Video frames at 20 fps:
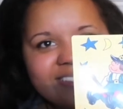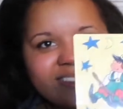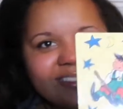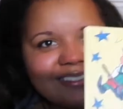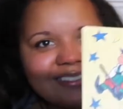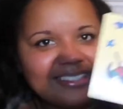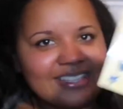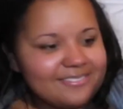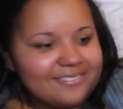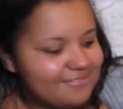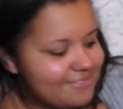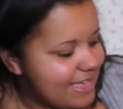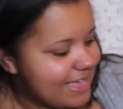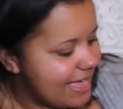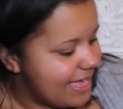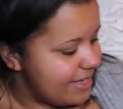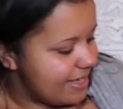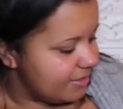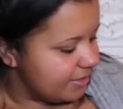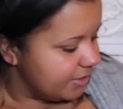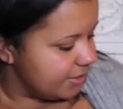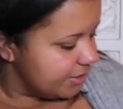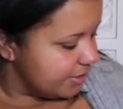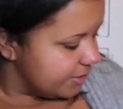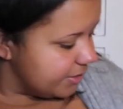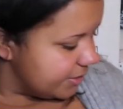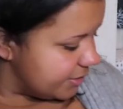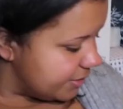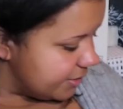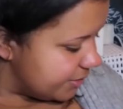so I love that.
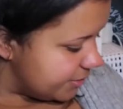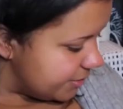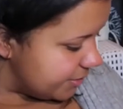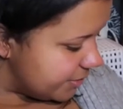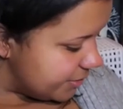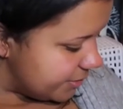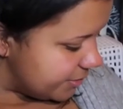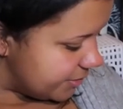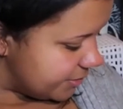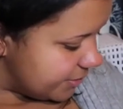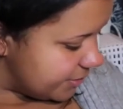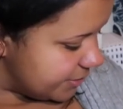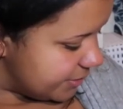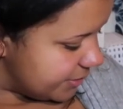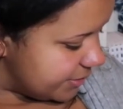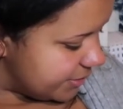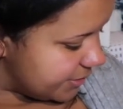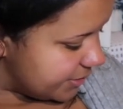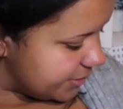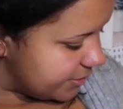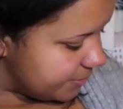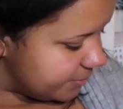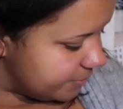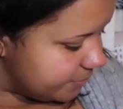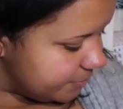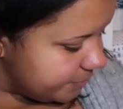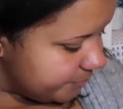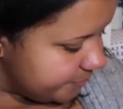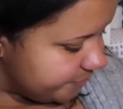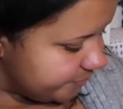Um,